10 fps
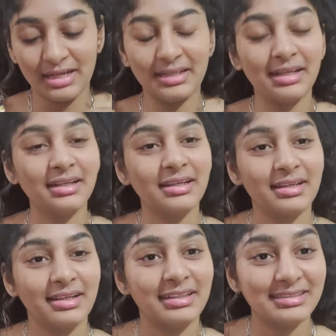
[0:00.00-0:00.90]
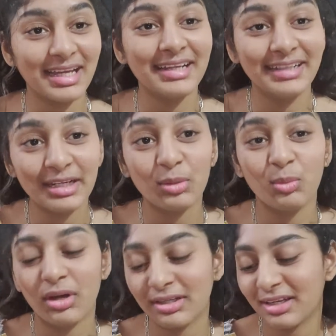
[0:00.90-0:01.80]
didn't decide yet
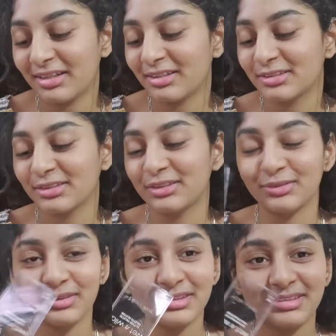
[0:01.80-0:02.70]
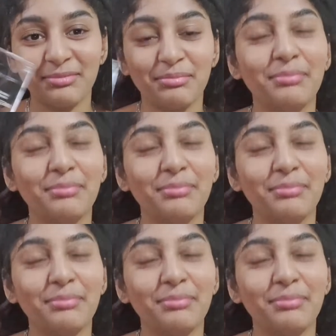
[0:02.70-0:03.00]
what color to use,